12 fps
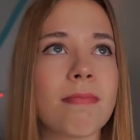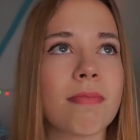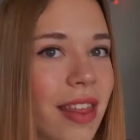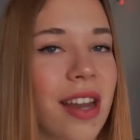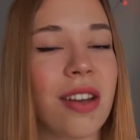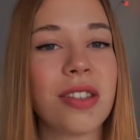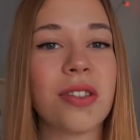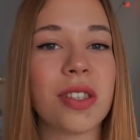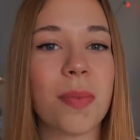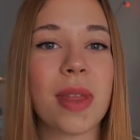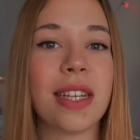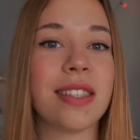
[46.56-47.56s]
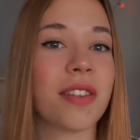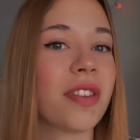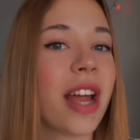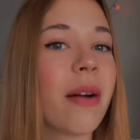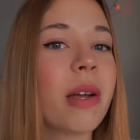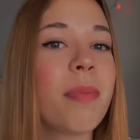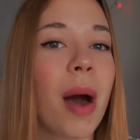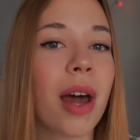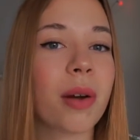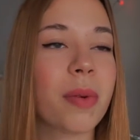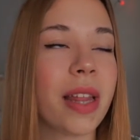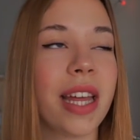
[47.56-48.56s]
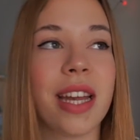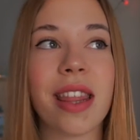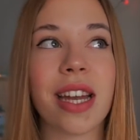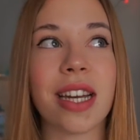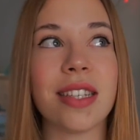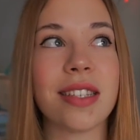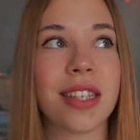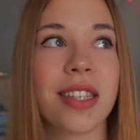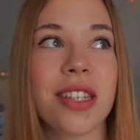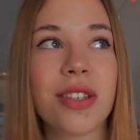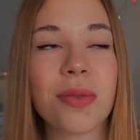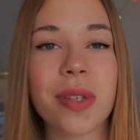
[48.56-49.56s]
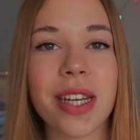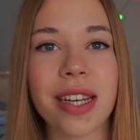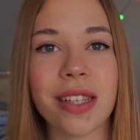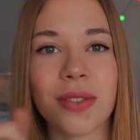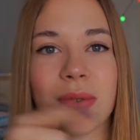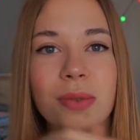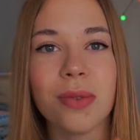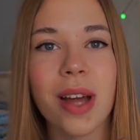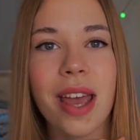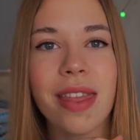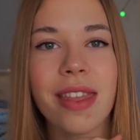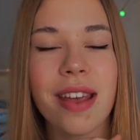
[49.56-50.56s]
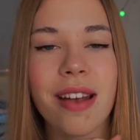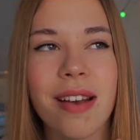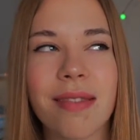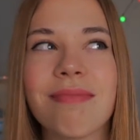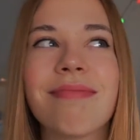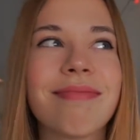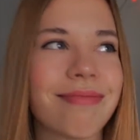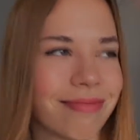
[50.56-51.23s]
then also something different Harry Potter related that I still need to read is right there.